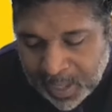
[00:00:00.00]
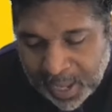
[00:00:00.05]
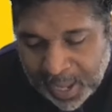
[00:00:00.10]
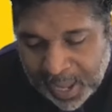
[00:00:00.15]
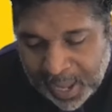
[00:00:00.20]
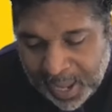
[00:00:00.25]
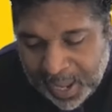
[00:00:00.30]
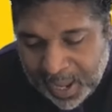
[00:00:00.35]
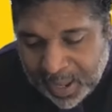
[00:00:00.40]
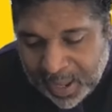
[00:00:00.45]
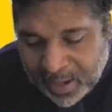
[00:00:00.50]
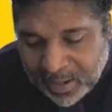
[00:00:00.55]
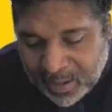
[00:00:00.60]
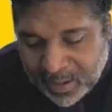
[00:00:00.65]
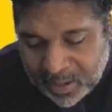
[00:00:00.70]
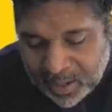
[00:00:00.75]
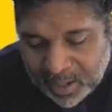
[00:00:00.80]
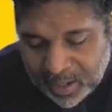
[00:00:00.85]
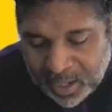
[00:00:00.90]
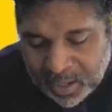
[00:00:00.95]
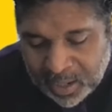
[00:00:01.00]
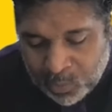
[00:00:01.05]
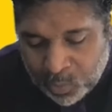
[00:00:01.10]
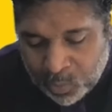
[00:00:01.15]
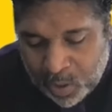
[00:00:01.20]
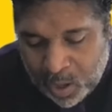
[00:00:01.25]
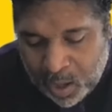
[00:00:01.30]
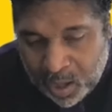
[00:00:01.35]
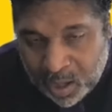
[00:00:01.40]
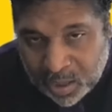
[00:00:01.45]
And it
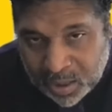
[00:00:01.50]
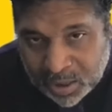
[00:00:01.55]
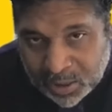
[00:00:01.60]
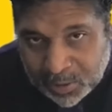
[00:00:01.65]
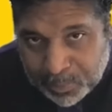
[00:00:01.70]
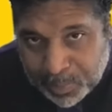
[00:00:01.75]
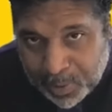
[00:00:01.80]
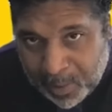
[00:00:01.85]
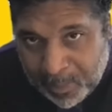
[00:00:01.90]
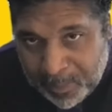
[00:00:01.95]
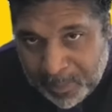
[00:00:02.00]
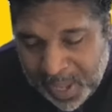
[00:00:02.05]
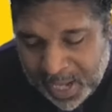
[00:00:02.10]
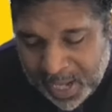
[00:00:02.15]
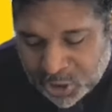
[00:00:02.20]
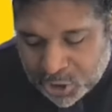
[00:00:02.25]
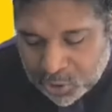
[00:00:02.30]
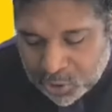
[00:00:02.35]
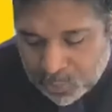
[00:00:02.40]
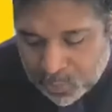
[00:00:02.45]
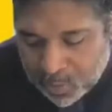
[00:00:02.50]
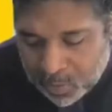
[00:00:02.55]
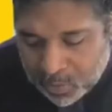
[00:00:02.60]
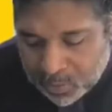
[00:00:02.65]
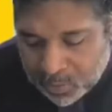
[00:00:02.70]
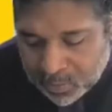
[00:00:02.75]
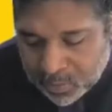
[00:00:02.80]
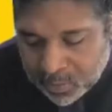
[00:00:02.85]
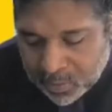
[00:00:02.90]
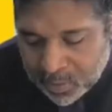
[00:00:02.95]
was perpetual.
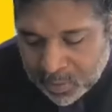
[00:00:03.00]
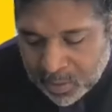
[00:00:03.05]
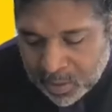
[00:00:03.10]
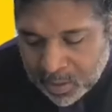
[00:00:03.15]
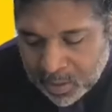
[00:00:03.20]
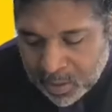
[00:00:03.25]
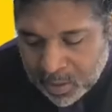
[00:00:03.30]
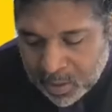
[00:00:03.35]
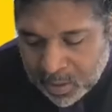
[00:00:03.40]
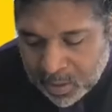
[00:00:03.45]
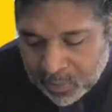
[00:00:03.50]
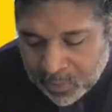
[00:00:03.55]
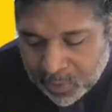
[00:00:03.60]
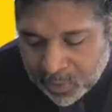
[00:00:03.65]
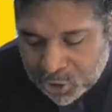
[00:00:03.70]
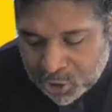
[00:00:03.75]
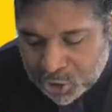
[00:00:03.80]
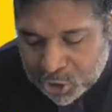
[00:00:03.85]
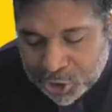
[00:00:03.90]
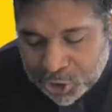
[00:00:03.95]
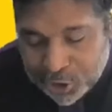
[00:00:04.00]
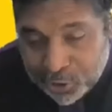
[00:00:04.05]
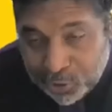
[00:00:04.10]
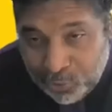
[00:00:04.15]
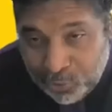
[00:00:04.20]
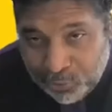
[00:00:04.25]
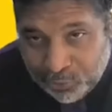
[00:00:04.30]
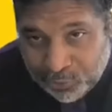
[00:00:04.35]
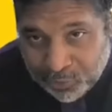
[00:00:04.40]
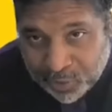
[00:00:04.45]
The
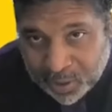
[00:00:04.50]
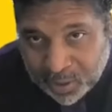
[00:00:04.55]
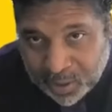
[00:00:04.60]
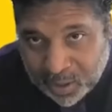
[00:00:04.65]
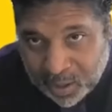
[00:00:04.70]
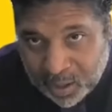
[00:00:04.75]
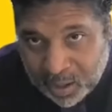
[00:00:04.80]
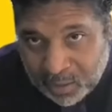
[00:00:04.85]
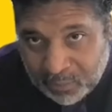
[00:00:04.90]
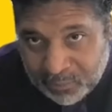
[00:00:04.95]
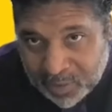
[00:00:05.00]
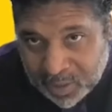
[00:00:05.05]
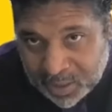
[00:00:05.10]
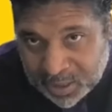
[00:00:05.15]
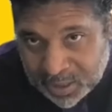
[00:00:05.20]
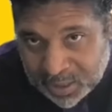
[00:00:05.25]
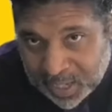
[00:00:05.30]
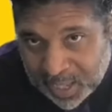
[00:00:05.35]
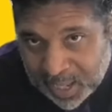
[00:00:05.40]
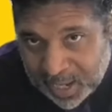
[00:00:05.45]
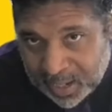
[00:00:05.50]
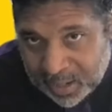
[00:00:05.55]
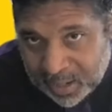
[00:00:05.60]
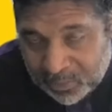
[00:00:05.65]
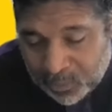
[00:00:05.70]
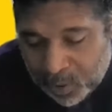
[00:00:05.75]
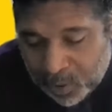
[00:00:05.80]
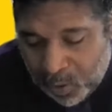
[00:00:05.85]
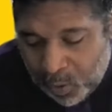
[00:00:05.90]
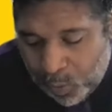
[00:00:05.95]
children of the slaves
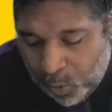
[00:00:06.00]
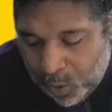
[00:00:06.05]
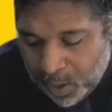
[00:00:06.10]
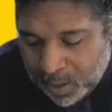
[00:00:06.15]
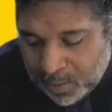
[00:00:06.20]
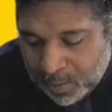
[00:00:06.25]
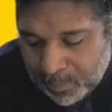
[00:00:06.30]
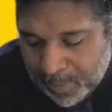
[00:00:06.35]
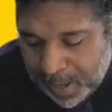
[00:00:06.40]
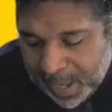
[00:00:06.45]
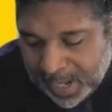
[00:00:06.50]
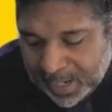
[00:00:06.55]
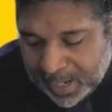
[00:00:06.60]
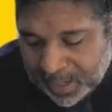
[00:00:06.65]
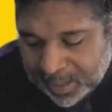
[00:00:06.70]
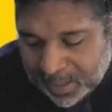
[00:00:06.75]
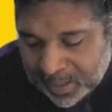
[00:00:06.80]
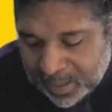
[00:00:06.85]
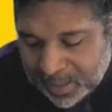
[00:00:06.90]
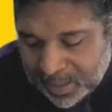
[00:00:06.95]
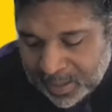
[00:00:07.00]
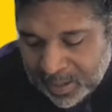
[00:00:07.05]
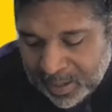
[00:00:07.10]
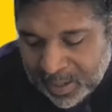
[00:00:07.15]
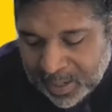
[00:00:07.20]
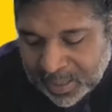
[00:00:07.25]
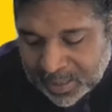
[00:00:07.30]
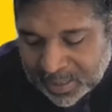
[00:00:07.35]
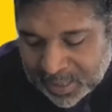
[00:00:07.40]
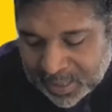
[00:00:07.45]
were automatically
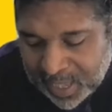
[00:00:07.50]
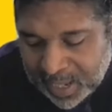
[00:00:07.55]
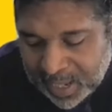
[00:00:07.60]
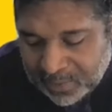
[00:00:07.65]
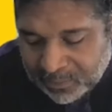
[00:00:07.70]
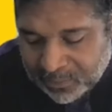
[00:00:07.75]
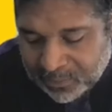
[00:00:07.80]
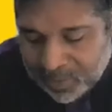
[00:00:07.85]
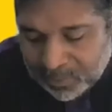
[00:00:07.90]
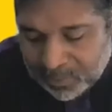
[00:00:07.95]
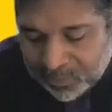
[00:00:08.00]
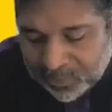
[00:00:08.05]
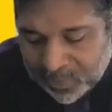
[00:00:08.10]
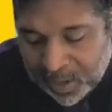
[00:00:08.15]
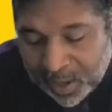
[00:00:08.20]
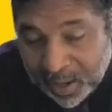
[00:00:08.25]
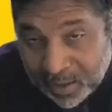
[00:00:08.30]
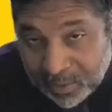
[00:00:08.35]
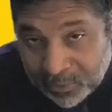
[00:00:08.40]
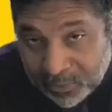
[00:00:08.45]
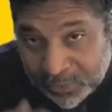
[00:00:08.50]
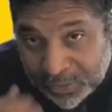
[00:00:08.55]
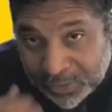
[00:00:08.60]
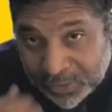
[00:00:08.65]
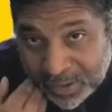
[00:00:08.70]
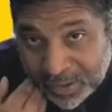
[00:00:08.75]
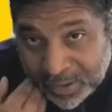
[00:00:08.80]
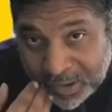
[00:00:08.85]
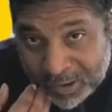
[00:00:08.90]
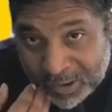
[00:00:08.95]
slaves themselves.
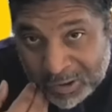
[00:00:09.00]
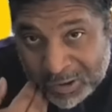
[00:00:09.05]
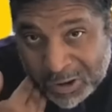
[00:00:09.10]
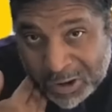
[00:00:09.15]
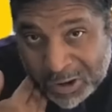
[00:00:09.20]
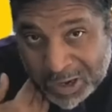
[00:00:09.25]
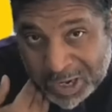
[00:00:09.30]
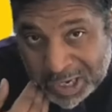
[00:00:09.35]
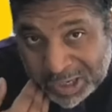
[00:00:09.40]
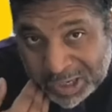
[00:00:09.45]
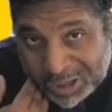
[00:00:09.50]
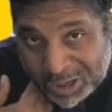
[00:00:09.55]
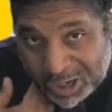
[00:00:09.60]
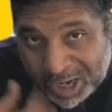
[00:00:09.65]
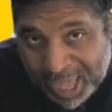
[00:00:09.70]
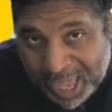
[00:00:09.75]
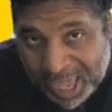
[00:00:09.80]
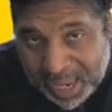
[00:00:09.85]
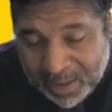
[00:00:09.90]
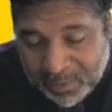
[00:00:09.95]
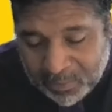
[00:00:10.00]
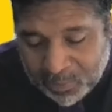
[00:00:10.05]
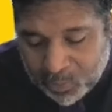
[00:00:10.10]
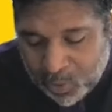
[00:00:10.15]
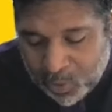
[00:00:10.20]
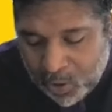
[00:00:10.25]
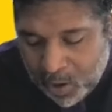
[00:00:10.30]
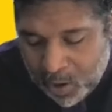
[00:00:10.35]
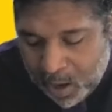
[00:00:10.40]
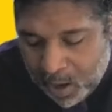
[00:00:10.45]
The slaves
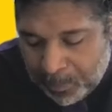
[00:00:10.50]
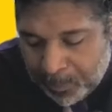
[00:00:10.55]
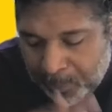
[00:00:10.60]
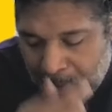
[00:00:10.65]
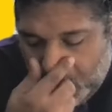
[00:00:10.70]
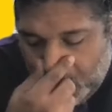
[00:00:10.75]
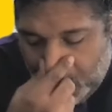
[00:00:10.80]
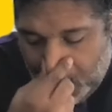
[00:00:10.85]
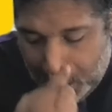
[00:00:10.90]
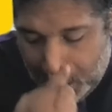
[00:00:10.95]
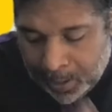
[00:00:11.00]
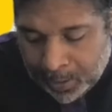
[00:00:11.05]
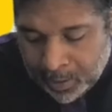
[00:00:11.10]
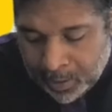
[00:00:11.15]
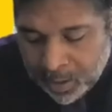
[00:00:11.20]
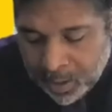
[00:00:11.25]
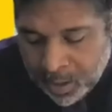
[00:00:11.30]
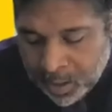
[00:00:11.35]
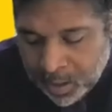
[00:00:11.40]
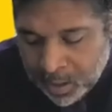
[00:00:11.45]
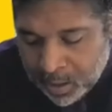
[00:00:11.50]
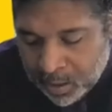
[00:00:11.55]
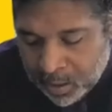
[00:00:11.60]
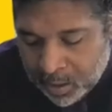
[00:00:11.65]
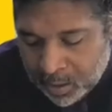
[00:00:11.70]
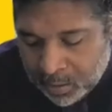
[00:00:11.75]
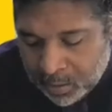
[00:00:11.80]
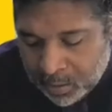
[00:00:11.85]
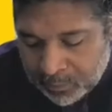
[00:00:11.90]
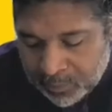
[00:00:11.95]
were a part
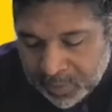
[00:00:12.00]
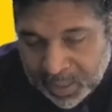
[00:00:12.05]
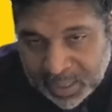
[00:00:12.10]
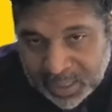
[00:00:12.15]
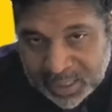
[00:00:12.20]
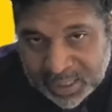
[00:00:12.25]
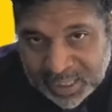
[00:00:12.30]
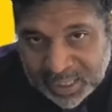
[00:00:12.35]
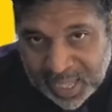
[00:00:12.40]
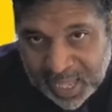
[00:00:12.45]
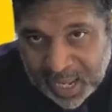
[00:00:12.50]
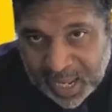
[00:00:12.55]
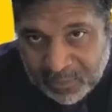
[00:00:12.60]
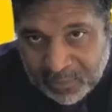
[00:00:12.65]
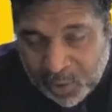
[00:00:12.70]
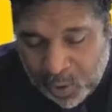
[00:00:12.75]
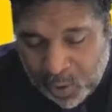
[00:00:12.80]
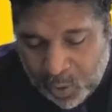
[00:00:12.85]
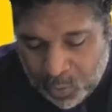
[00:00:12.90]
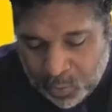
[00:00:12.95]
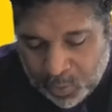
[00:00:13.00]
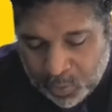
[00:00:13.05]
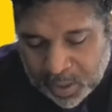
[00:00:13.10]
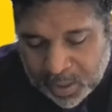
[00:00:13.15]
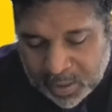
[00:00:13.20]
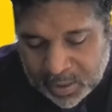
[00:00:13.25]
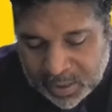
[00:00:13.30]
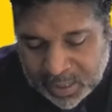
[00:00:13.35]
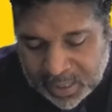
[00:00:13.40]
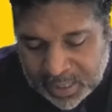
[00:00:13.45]
of the slave
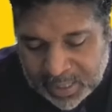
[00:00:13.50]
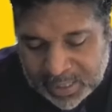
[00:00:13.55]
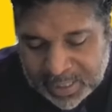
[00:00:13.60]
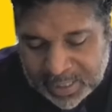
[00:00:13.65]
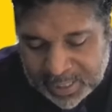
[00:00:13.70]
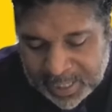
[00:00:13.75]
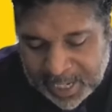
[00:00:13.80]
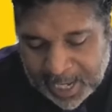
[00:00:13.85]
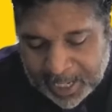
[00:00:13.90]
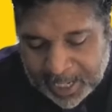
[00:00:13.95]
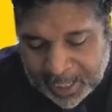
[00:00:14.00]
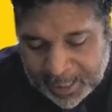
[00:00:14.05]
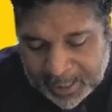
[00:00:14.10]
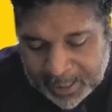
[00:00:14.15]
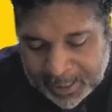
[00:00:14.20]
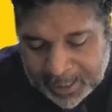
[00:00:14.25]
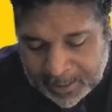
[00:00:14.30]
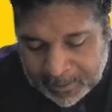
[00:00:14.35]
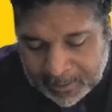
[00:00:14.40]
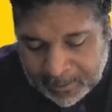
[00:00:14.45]
owner's estates.